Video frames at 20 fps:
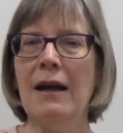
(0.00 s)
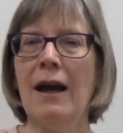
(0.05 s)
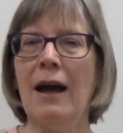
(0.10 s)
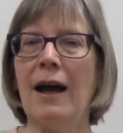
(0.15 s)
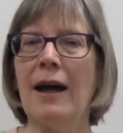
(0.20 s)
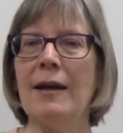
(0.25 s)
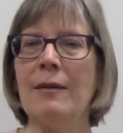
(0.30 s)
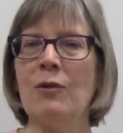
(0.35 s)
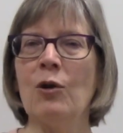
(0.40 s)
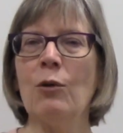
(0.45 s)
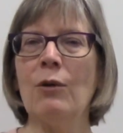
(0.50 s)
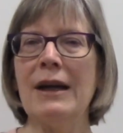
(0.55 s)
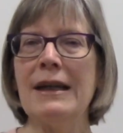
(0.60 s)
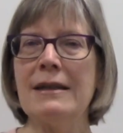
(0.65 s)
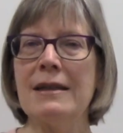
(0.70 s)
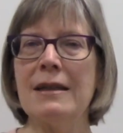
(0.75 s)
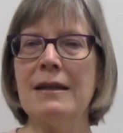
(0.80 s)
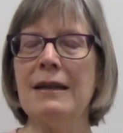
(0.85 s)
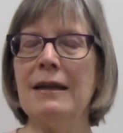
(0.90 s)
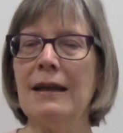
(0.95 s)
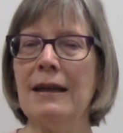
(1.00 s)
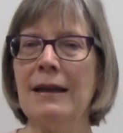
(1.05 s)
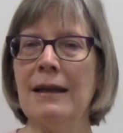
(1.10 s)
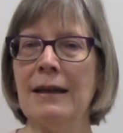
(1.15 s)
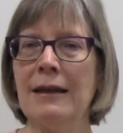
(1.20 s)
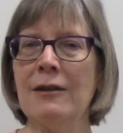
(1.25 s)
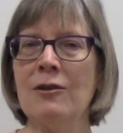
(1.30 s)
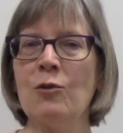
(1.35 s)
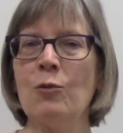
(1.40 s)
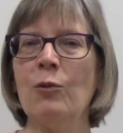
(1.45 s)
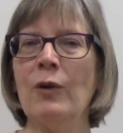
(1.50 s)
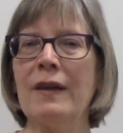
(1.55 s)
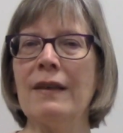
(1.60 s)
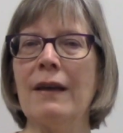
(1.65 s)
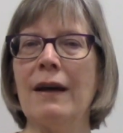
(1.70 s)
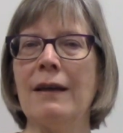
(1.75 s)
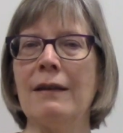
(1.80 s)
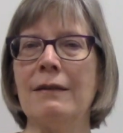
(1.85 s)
I'm going to end with a